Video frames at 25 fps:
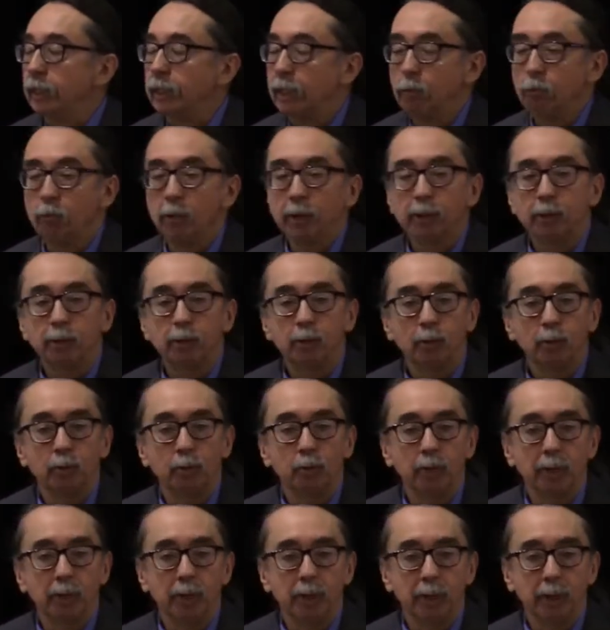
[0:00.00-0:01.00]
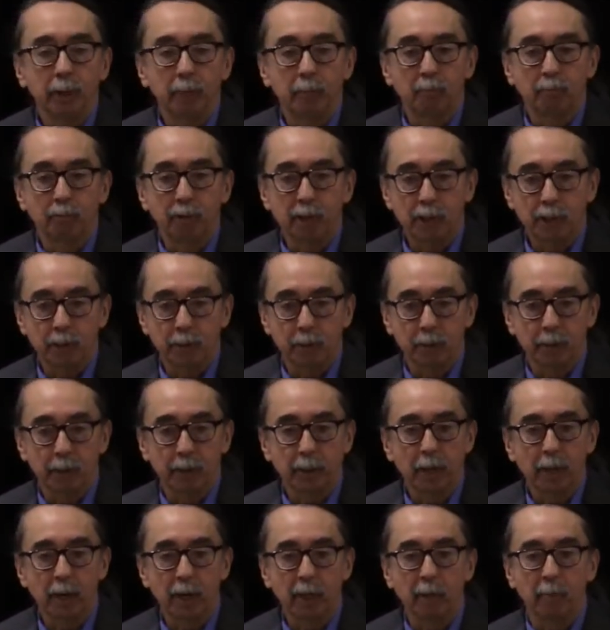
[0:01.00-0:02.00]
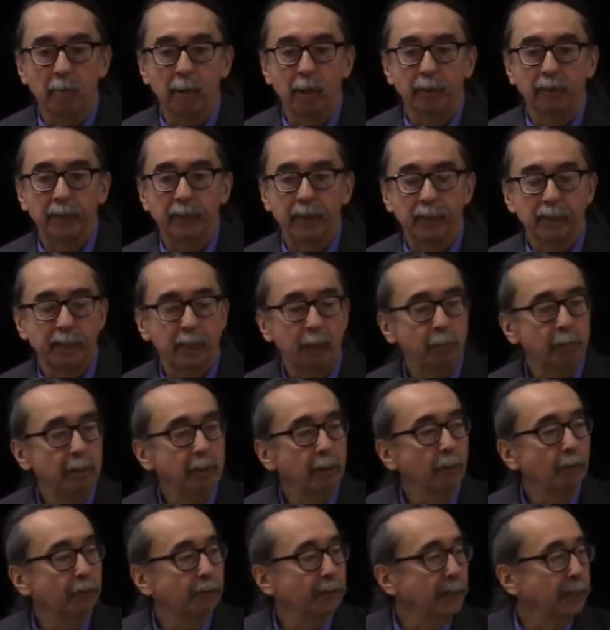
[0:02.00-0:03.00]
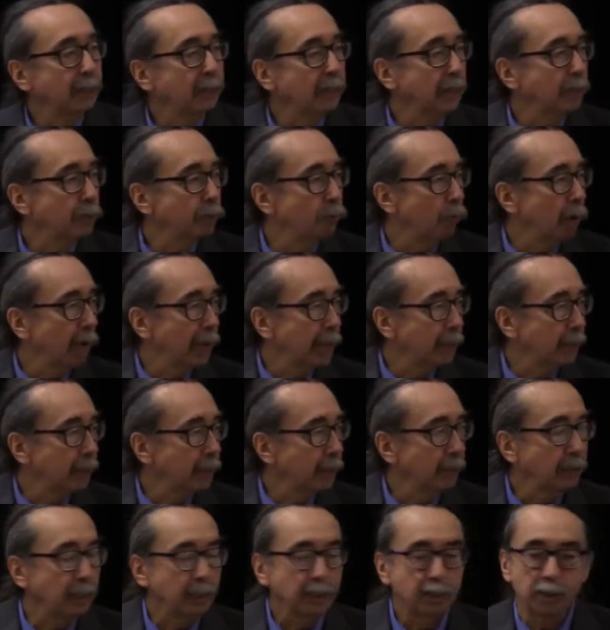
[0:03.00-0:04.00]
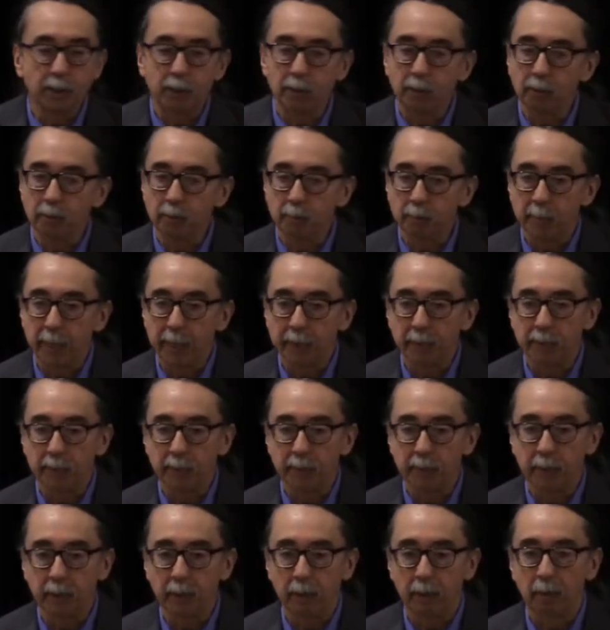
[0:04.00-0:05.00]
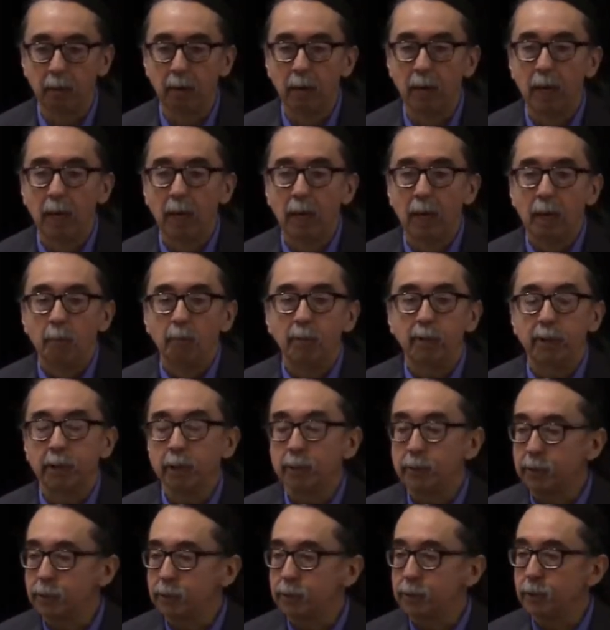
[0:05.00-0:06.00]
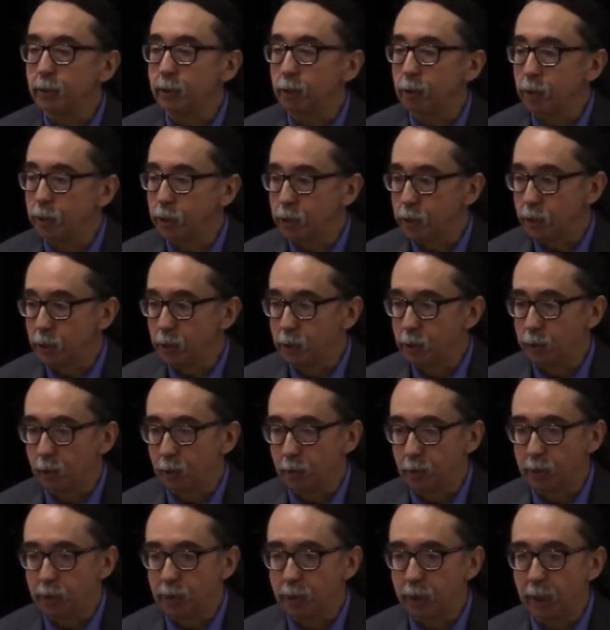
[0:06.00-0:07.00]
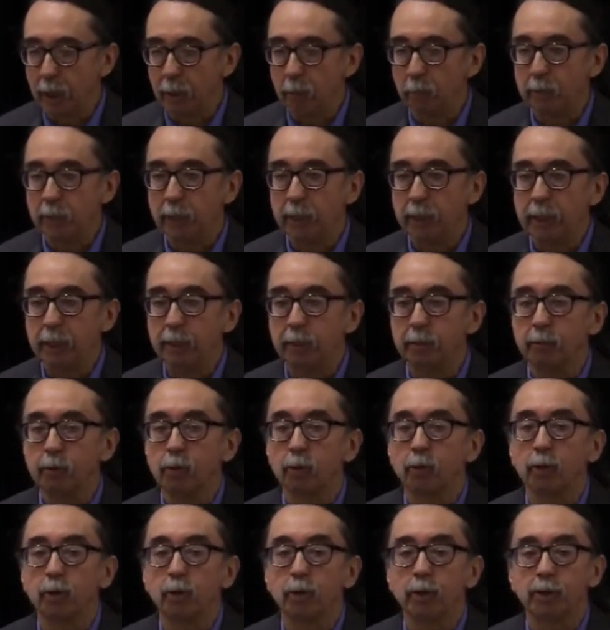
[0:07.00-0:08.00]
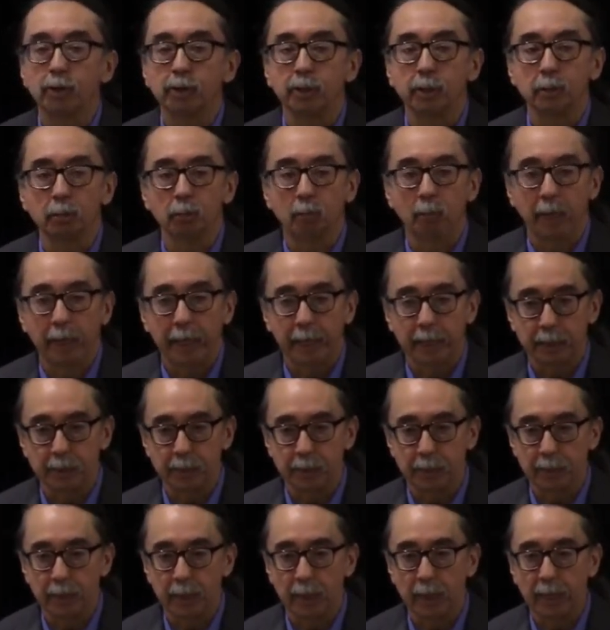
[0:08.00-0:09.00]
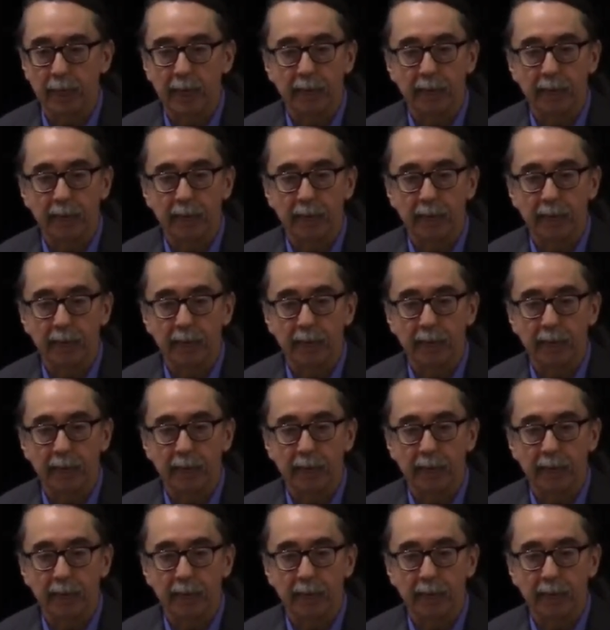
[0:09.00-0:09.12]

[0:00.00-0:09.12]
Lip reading: And they went to the preacher to talk about that, say, "We don't think that's right, that they should use medicine there, because this is a Christian church, and we need to go Christian ways and not